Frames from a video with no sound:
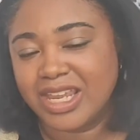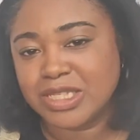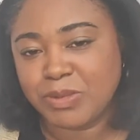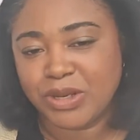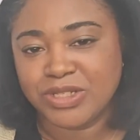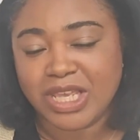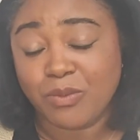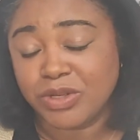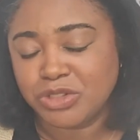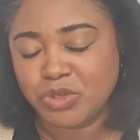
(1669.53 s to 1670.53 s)
experience I
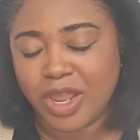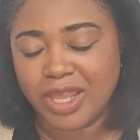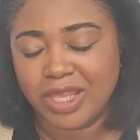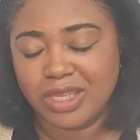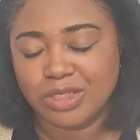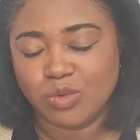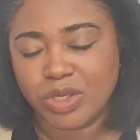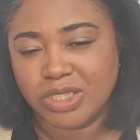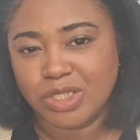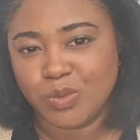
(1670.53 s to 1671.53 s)
want to try in
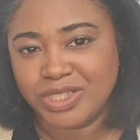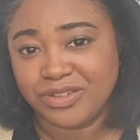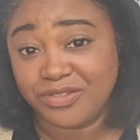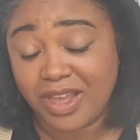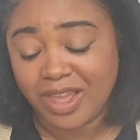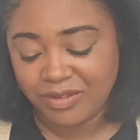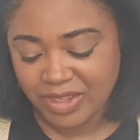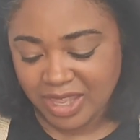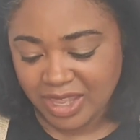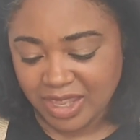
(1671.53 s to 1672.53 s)
2025
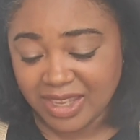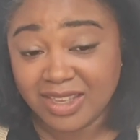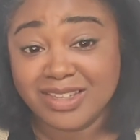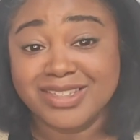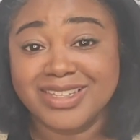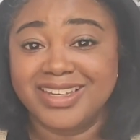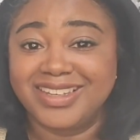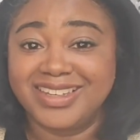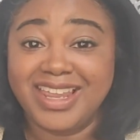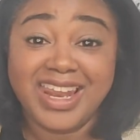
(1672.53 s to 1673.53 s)
is
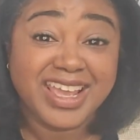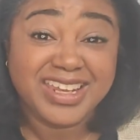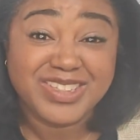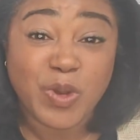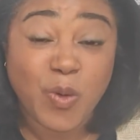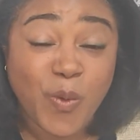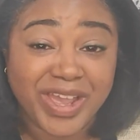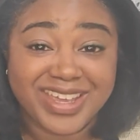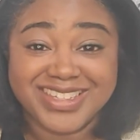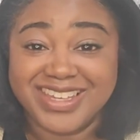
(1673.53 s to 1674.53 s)
knitting
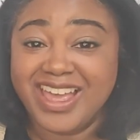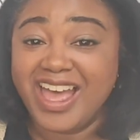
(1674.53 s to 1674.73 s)
toys.